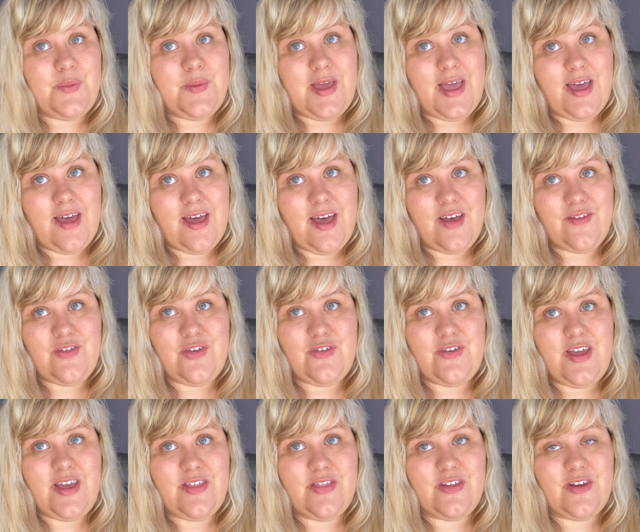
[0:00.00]
We can't have you
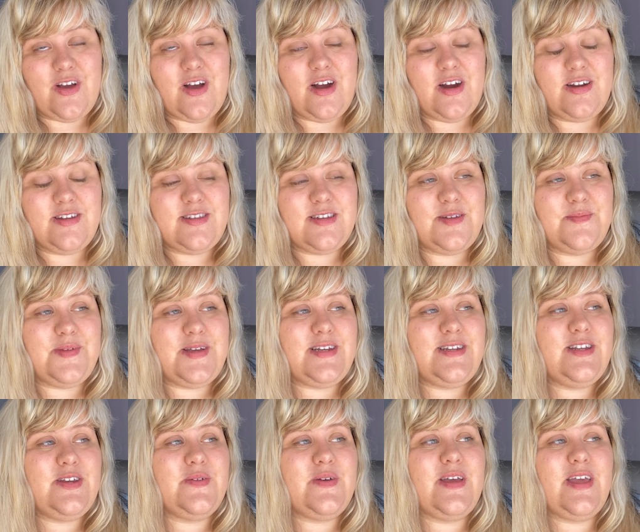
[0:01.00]
take the carts. And I'm like,
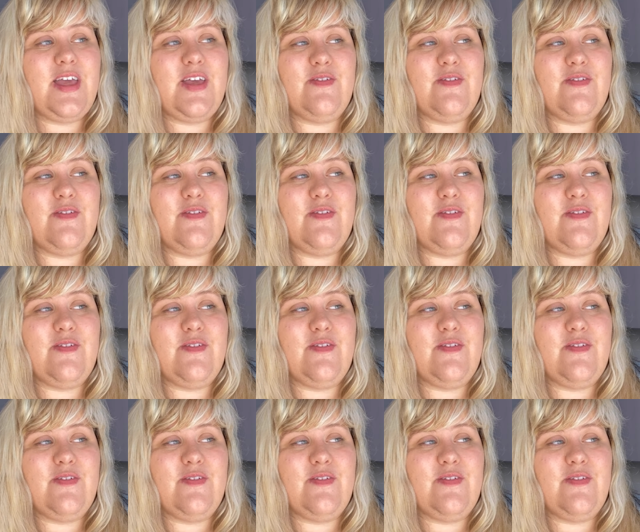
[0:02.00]
you know what?